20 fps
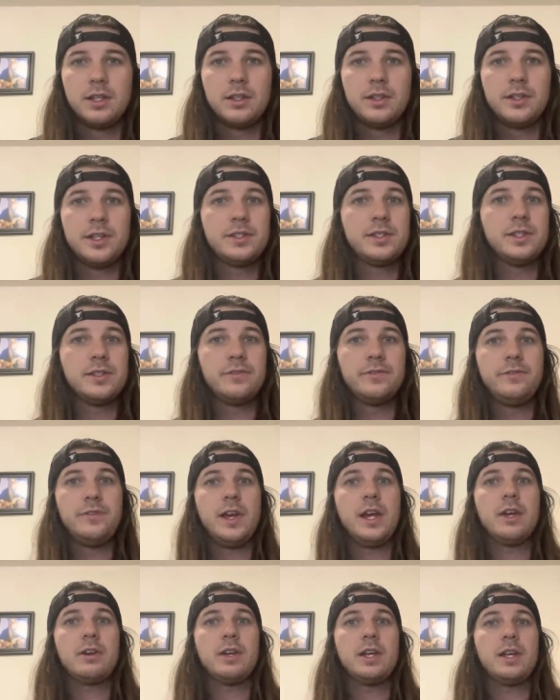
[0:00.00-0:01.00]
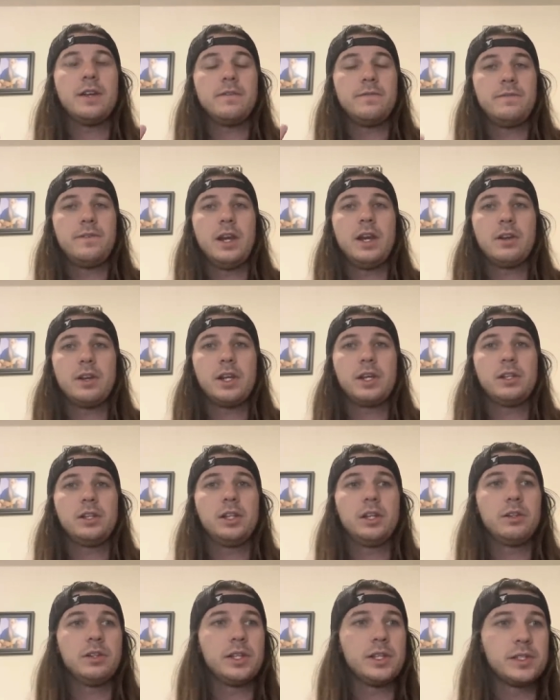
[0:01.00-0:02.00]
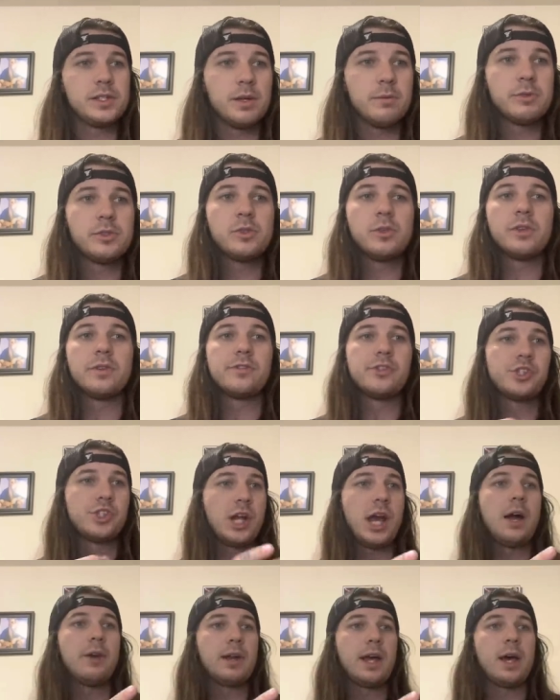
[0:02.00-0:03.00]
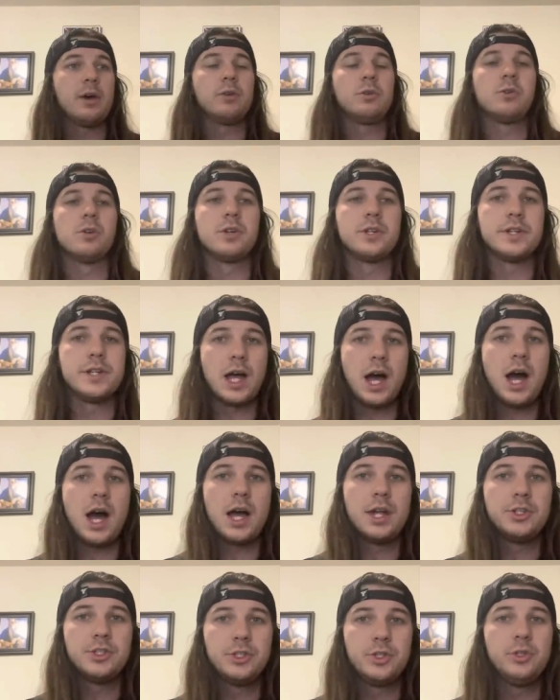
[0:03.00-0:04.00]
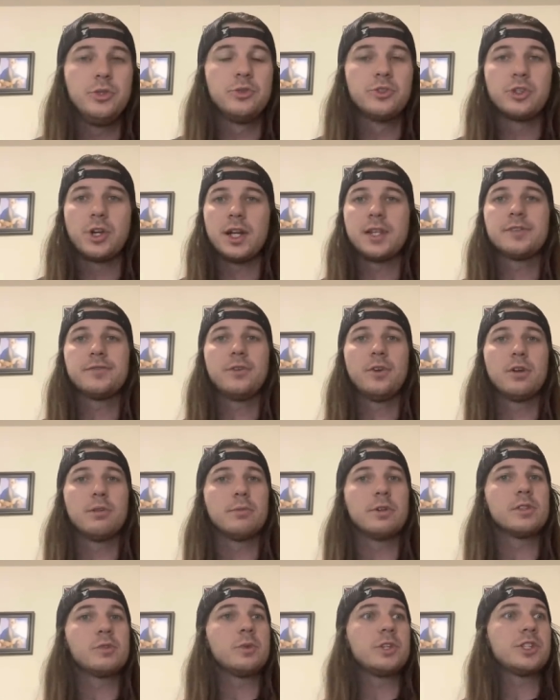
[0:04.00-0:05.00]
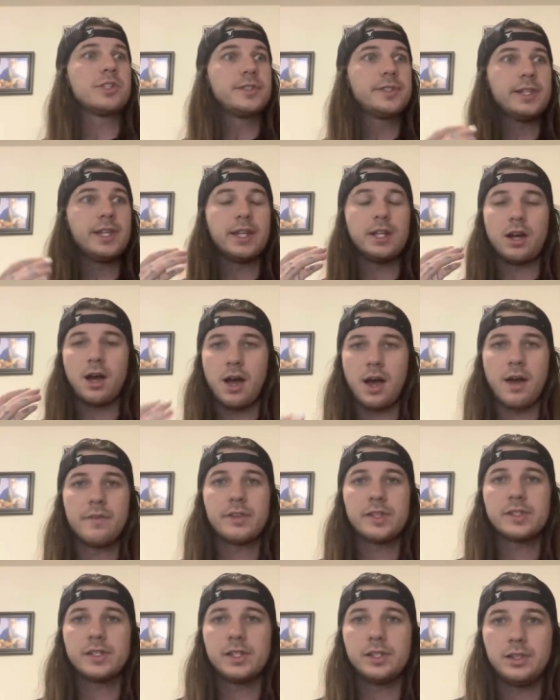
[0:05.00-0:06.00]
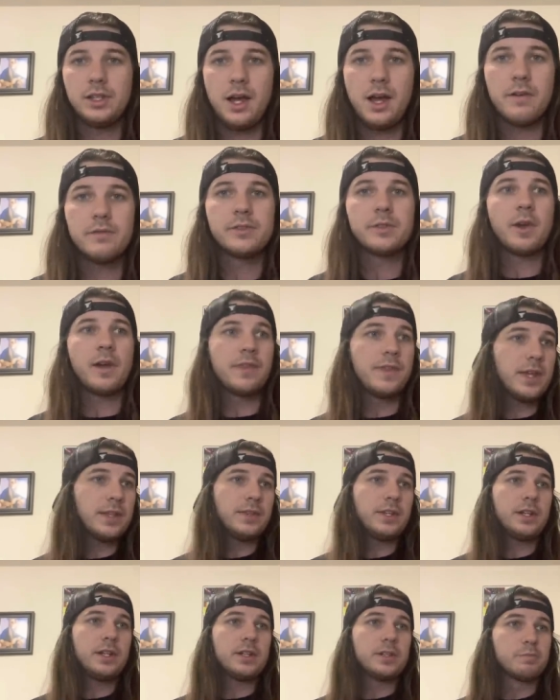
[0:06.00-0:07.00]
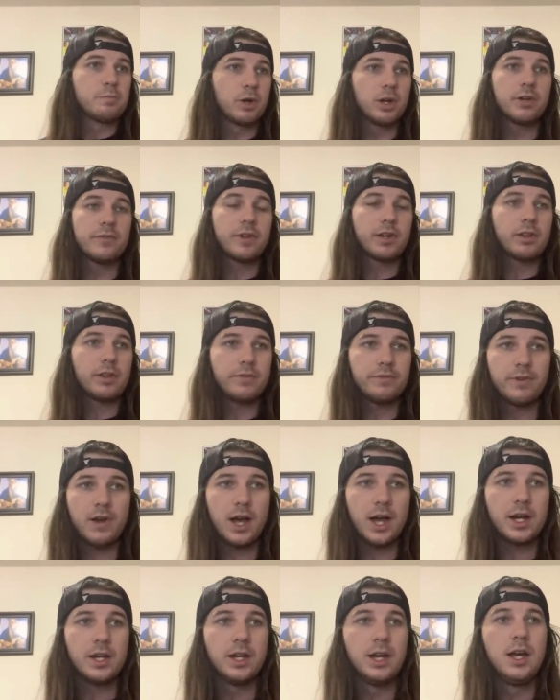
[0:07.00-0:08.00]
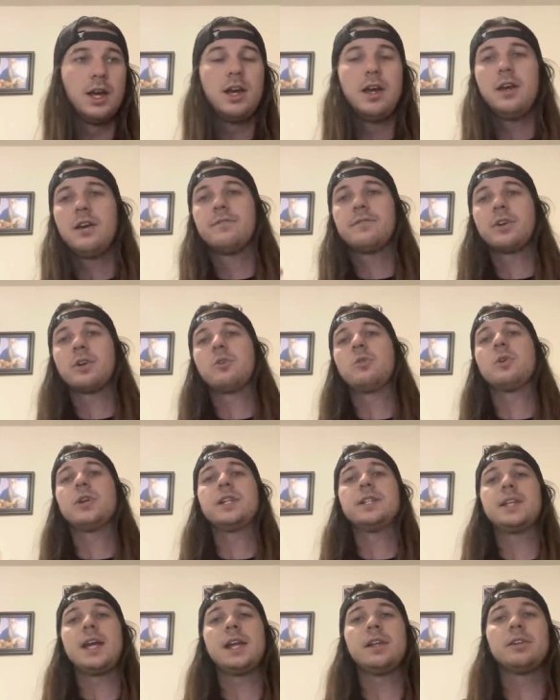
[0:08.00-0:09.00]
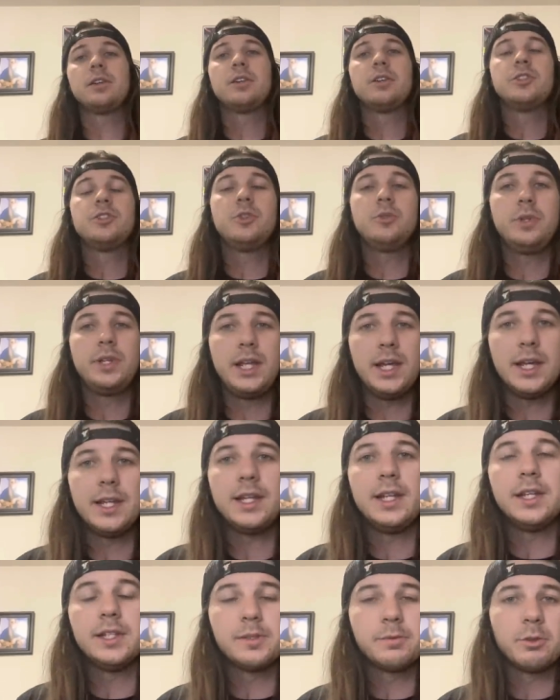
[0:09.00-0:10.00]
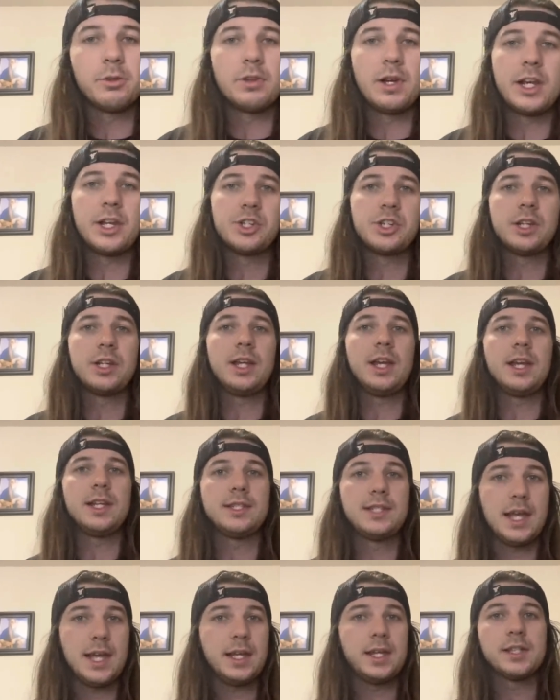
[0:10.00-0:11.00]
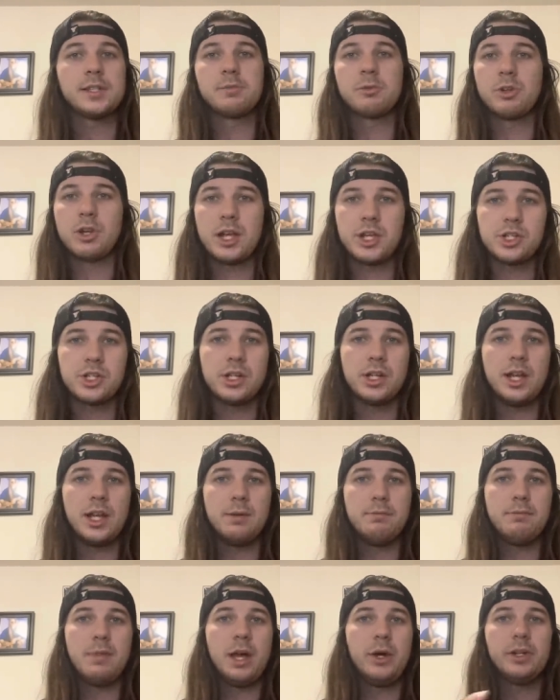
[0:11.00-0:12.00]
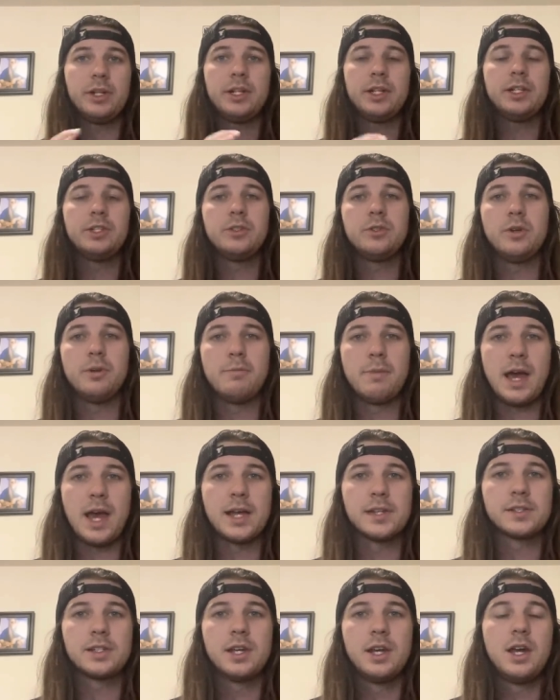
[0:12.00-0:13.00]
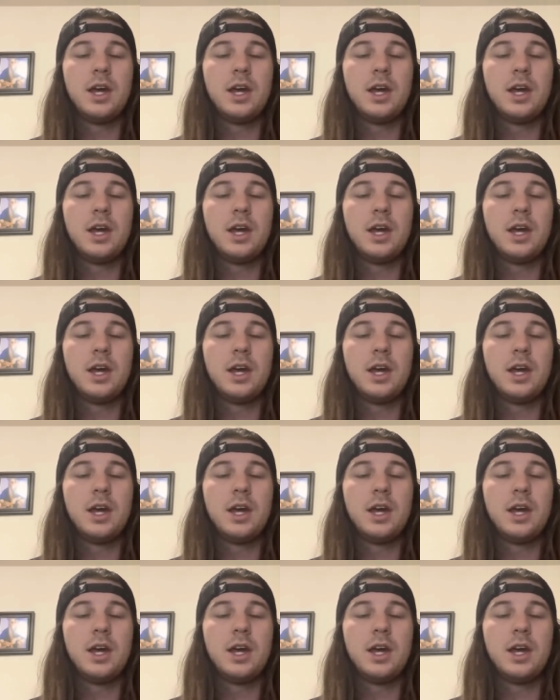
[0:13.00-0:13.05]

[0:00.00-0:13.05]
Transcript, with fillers: This is very, very clearly some sort of shout out or nod to Transformers, which Sid obviously loves. So I think that it is perfectly fine for Corey Taylor to get inspiration and take inspiration and meld it into a mask